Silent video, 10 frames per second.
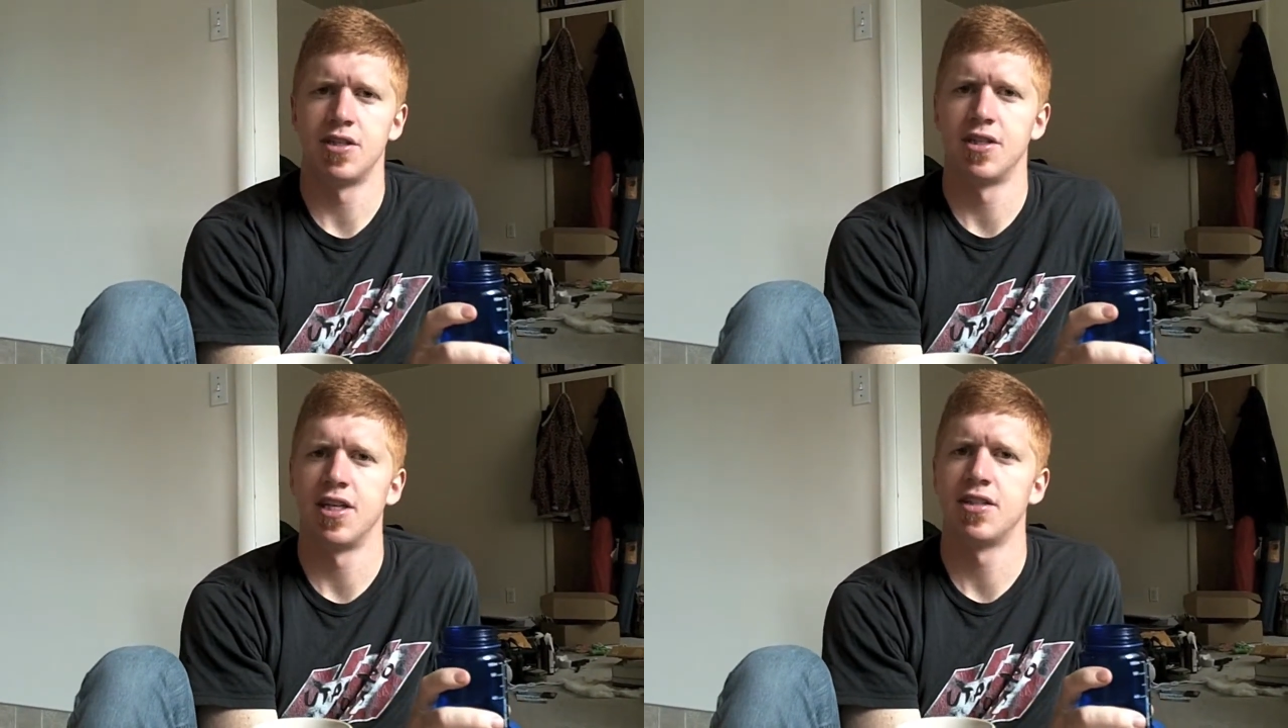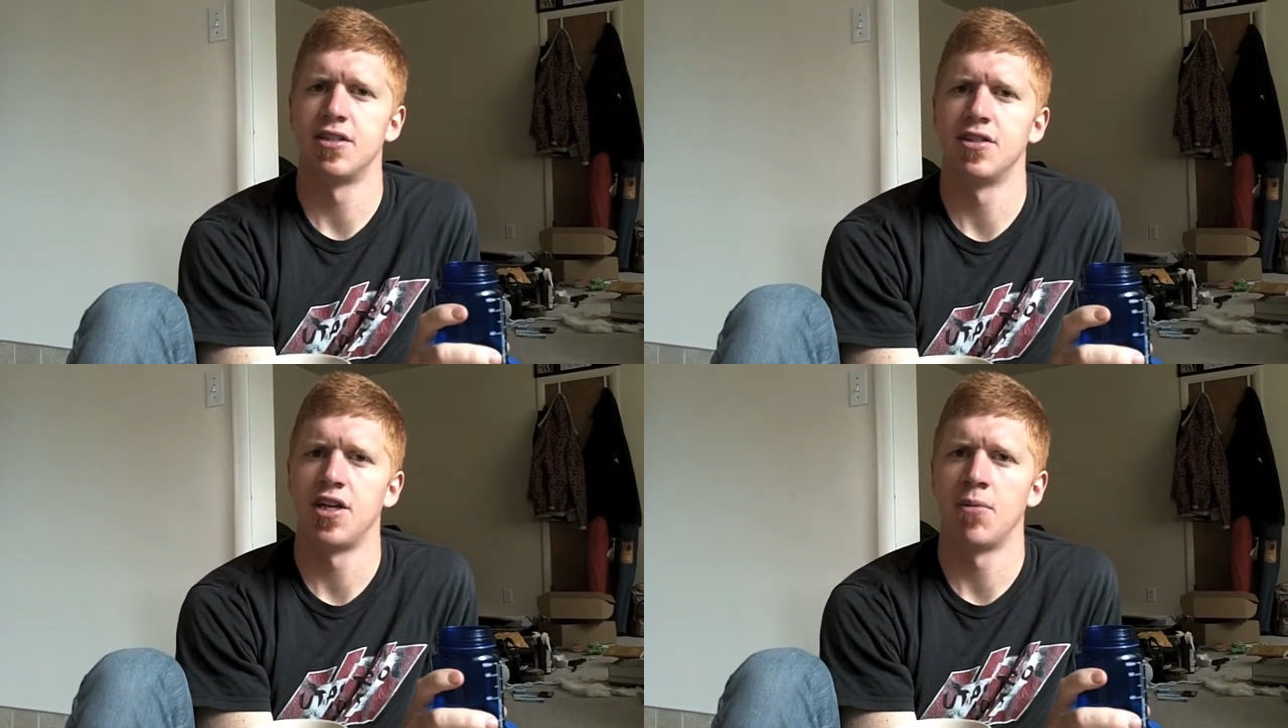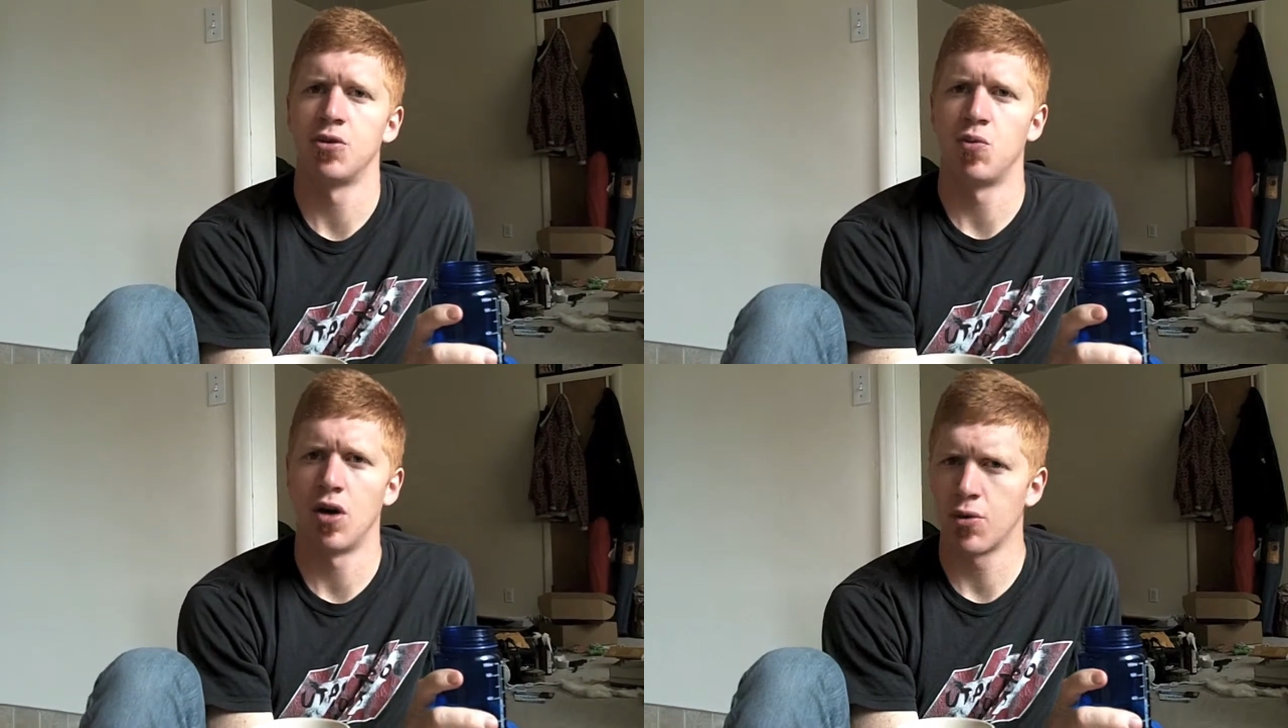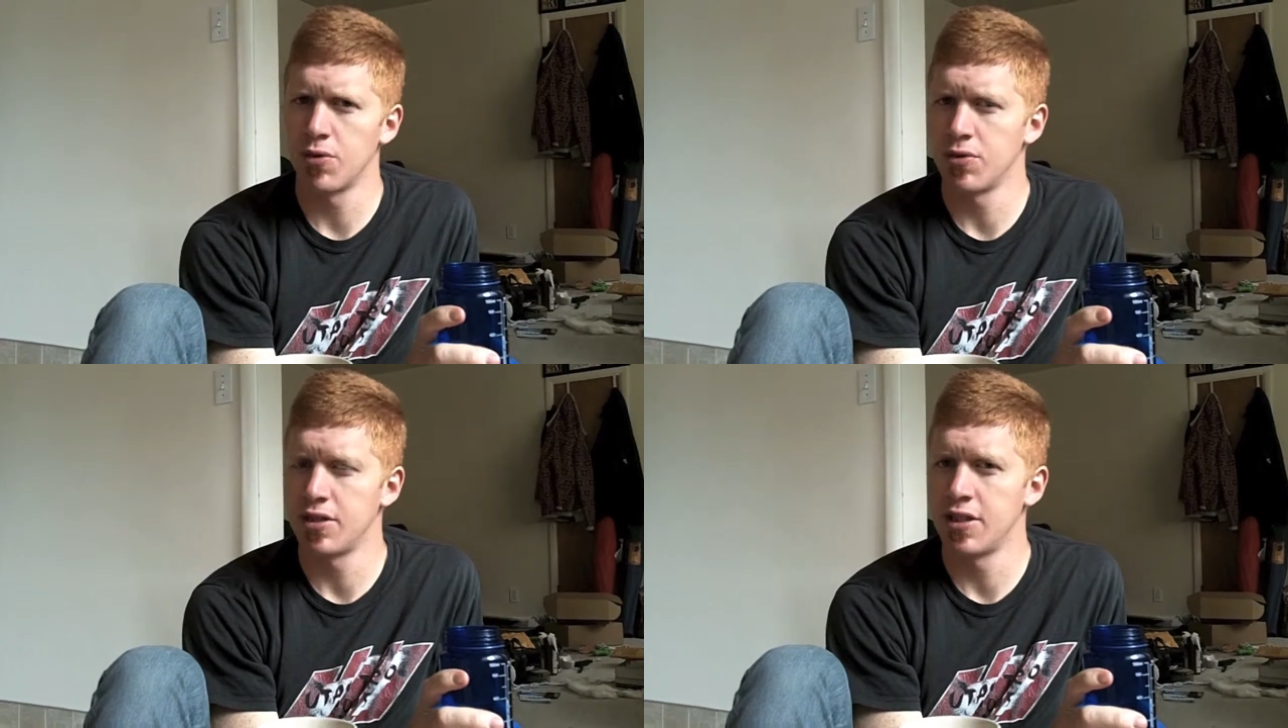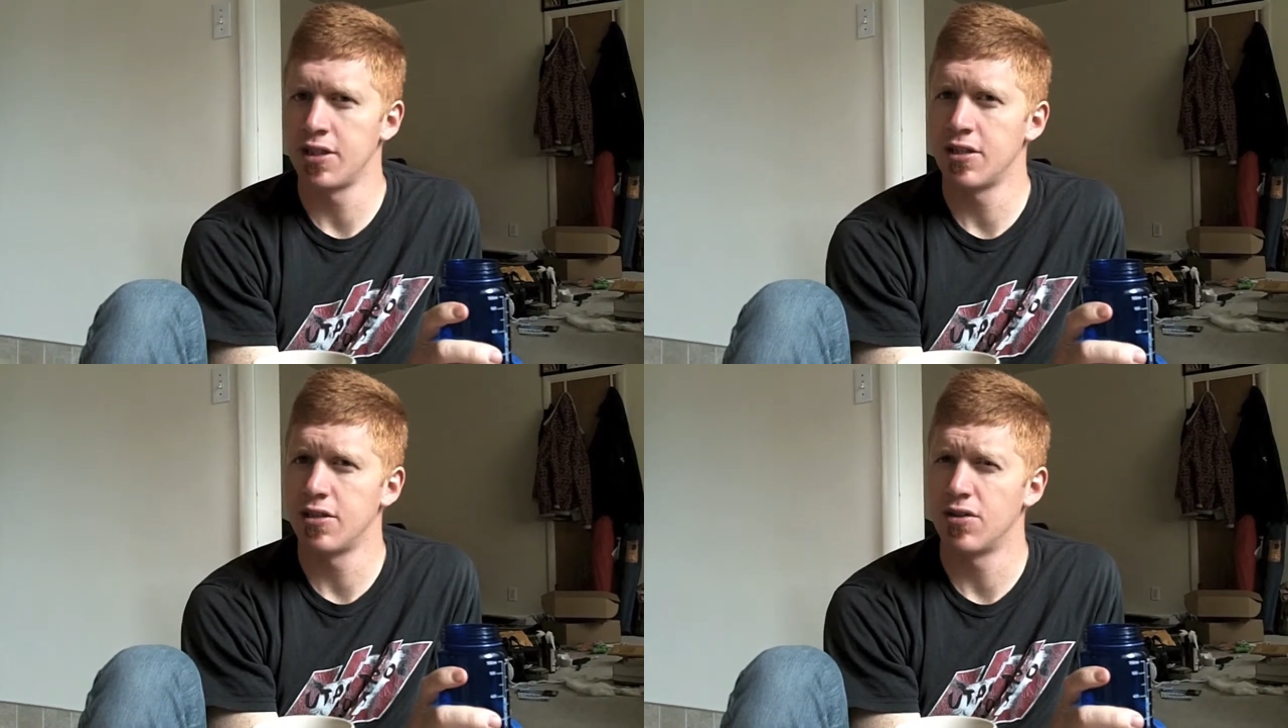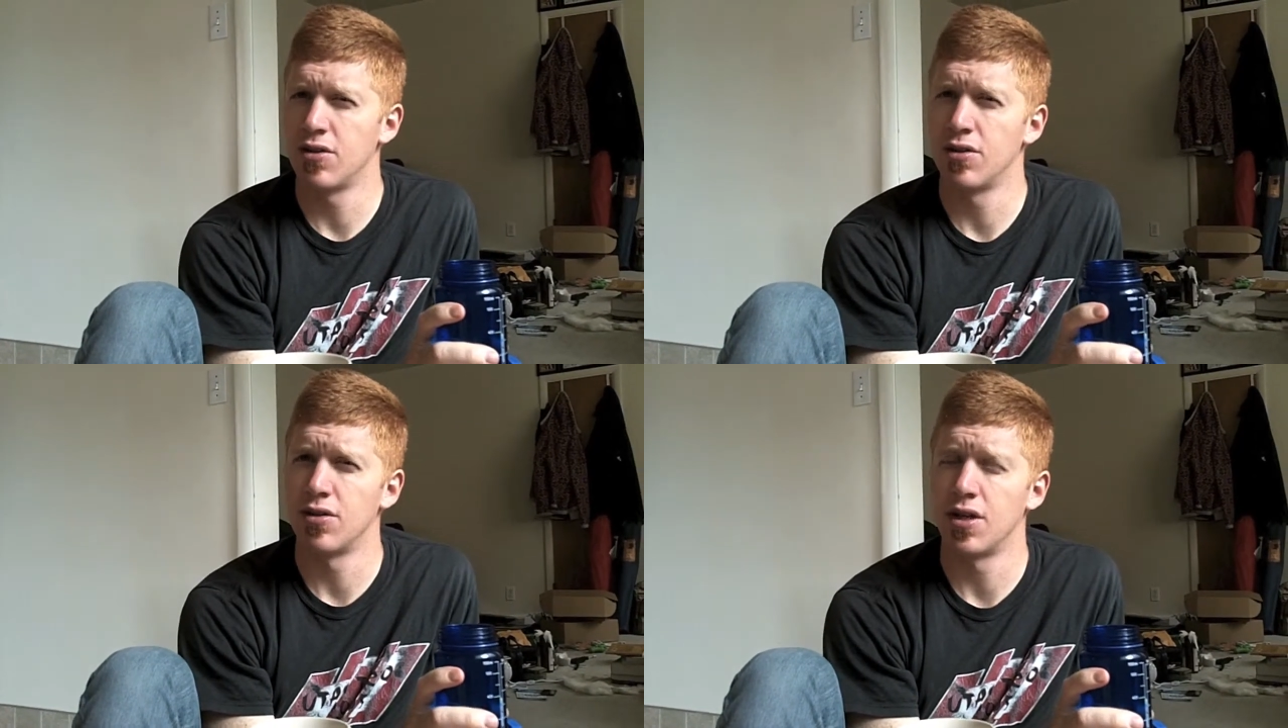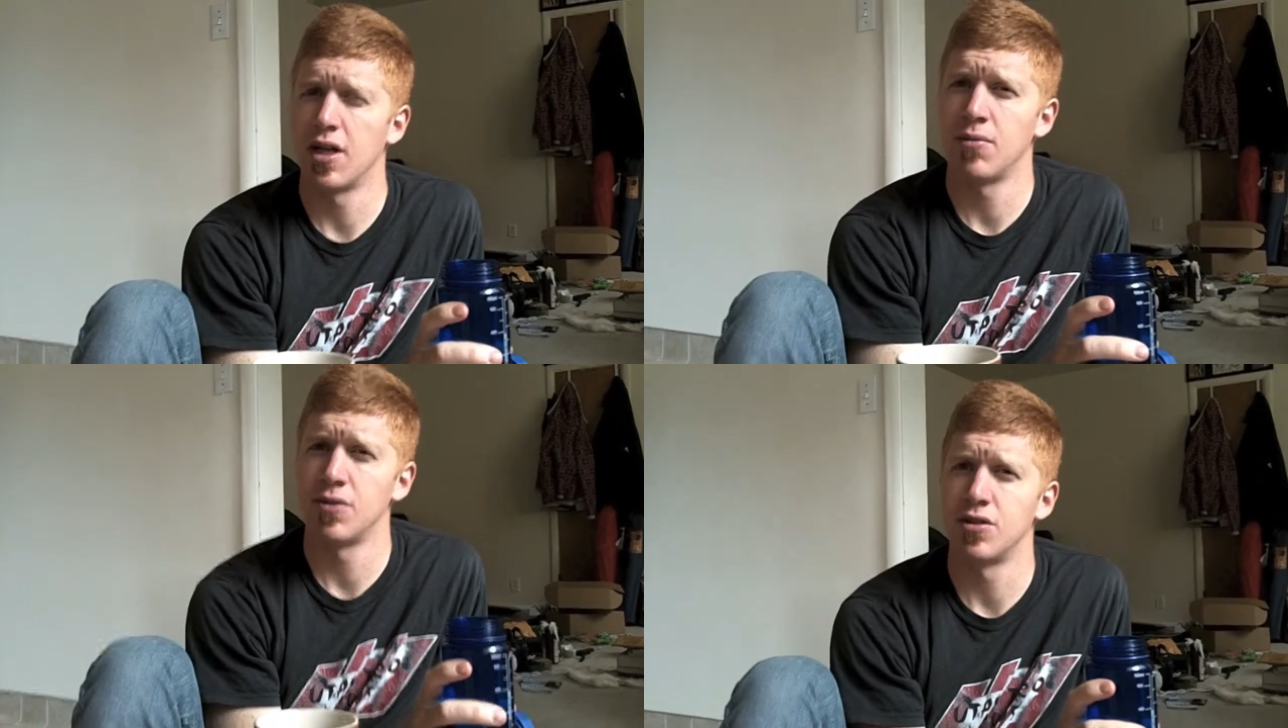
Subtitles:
to test and see how much water we really needed, or how much.